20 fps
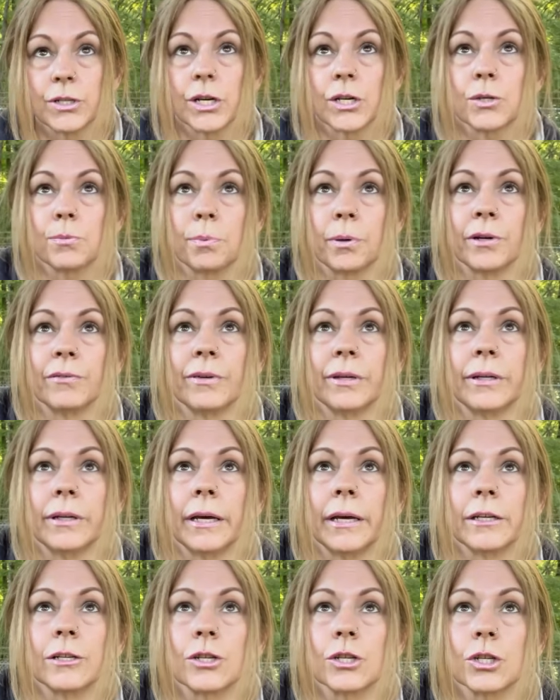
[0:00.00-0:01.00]
has proven
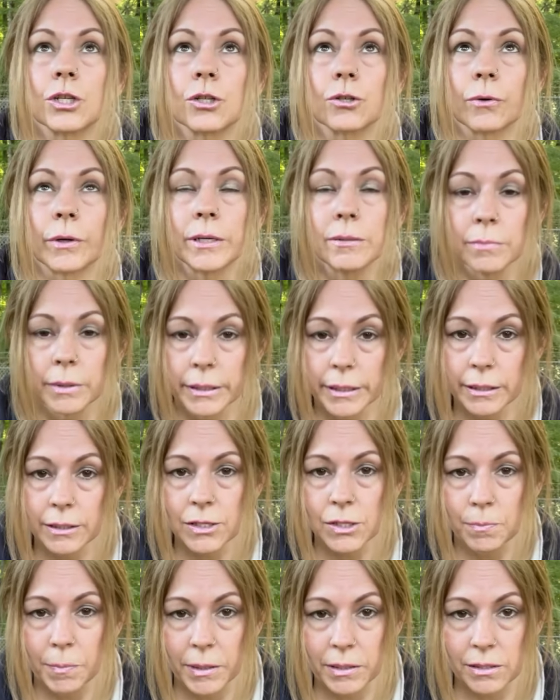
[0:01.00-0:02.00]
extremely
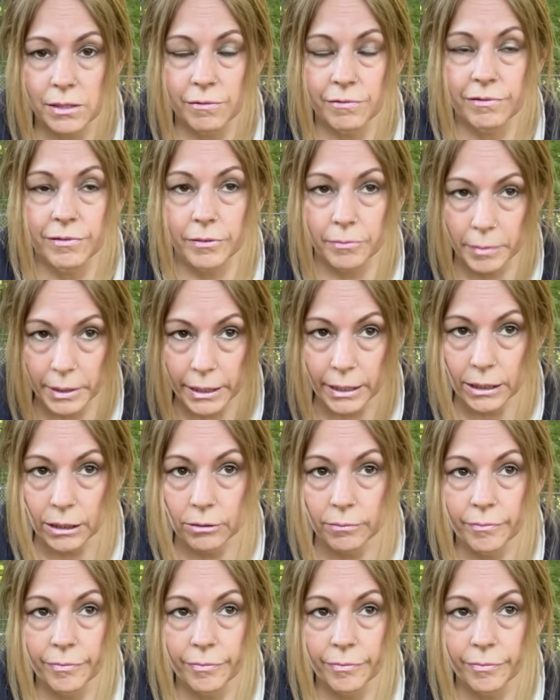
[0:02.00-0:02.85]
expensive for me.